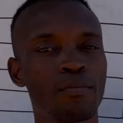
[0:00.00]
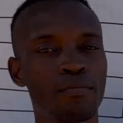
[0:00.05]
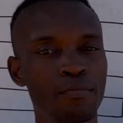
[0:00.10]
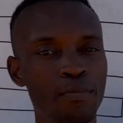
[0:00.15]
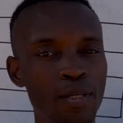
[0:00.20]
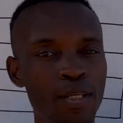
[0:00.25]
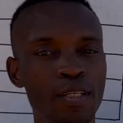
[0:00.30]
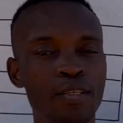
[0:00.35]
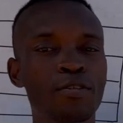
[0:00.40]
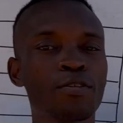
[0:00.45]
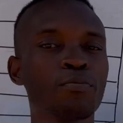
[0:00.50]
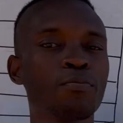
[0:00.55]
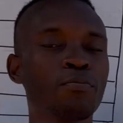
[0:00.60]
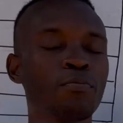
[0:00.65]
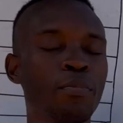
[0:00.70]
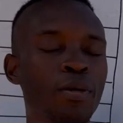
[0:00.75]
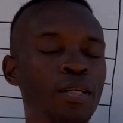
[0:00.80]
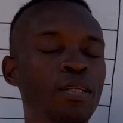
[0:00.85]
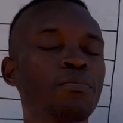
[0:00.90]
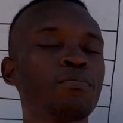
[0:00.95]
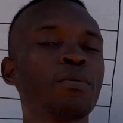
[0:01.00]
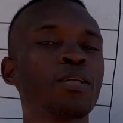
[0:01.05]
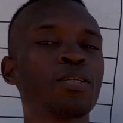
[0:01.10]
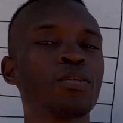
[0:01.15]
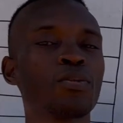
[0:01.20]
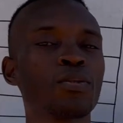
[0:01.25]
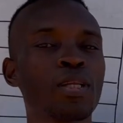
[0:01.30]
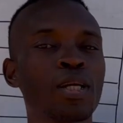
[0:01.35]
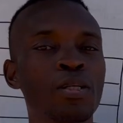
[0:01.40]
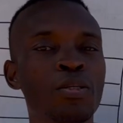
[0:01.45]
please make
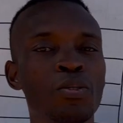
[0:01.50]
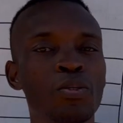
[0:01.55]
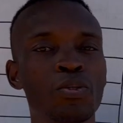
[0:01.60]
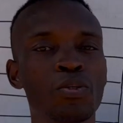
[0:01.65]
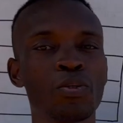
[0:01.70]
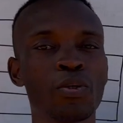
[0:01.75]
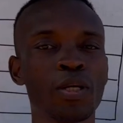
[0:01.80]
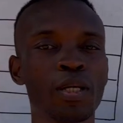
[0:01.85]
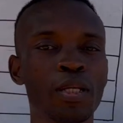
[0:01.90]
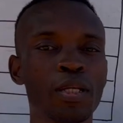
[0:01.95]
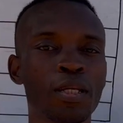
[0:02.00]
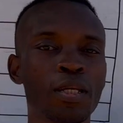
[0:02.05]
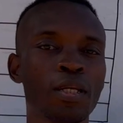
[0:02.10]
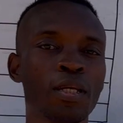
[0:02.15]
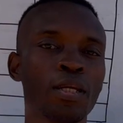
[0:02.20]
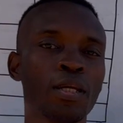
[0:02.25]
sure that you join